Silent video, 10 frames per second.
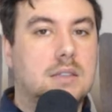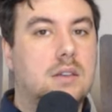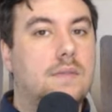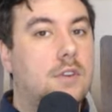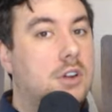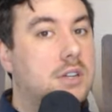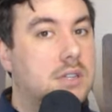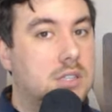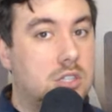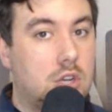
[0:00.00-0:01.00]
converted to
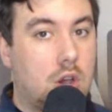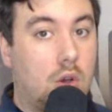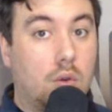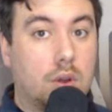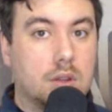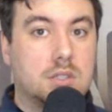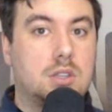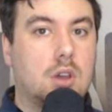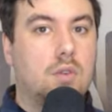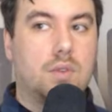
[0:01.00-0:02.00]
Stone.
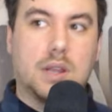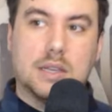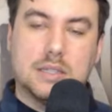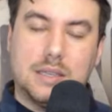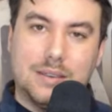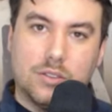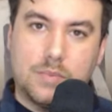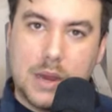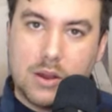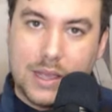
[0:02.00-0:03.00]
Stone is
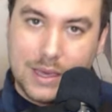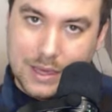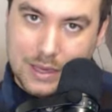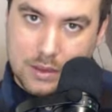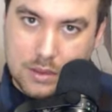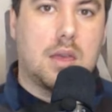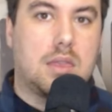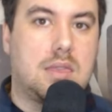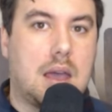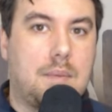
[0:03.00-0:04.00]
yield-bearing ETH.
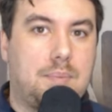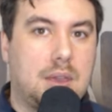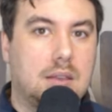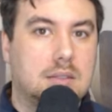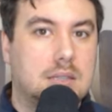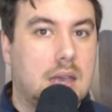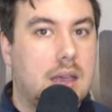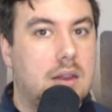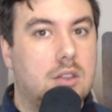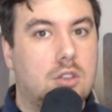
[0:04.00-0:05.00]
That being
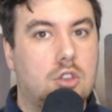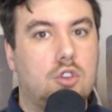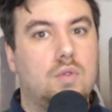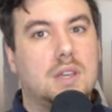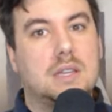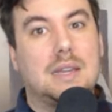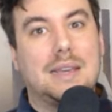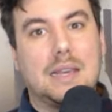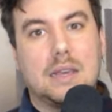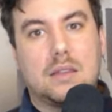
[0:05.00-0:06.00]
said, you need
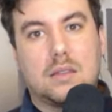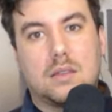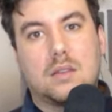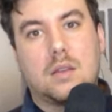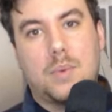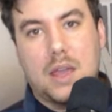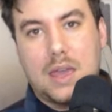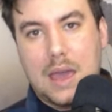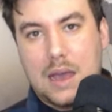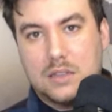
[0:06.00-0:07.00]
ETH to pay
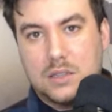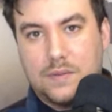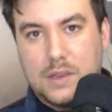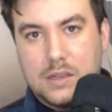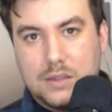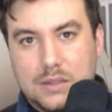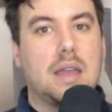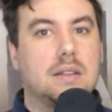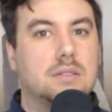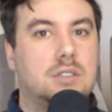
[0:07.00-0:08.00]
gas fees.
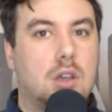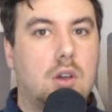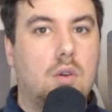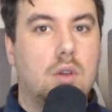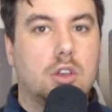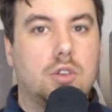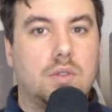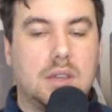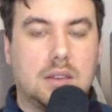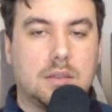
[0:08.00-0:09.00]
And so you
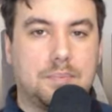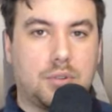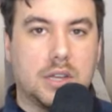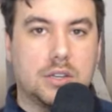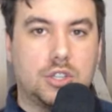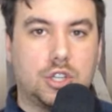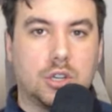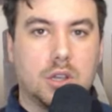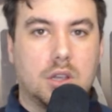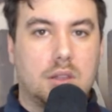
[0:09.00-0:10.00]
need to bridge
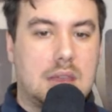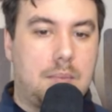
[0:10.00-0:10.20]
that